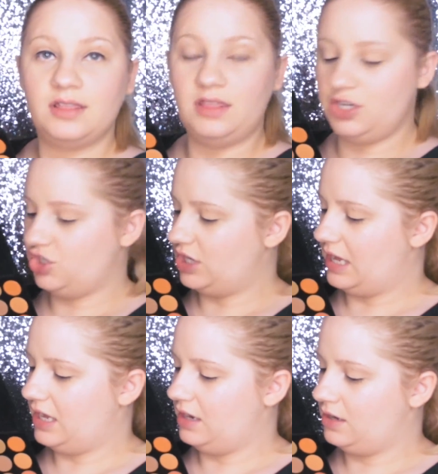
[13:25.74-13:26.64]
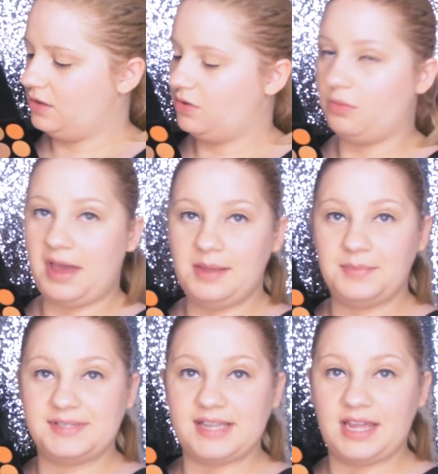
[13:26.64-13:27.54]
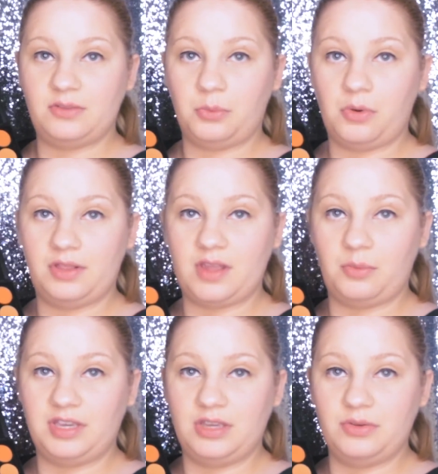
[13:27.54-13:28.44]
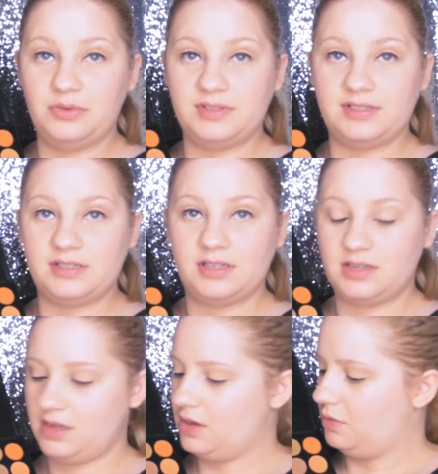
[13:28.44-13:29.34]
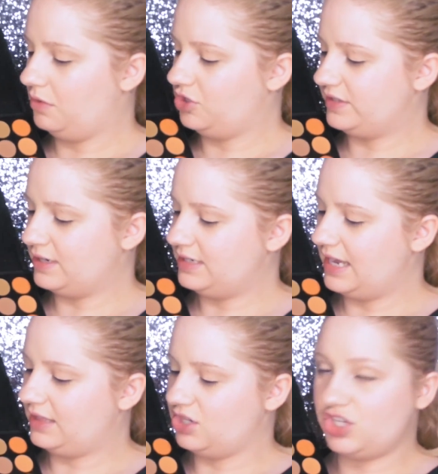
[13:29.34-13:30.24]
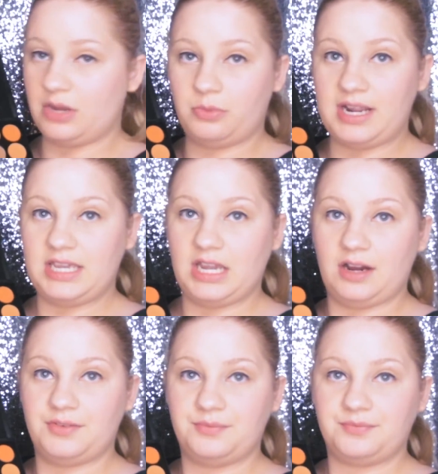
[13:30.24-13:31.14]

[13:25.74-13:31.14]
this shade right beside the one that we used. We're just going to take the shade right here.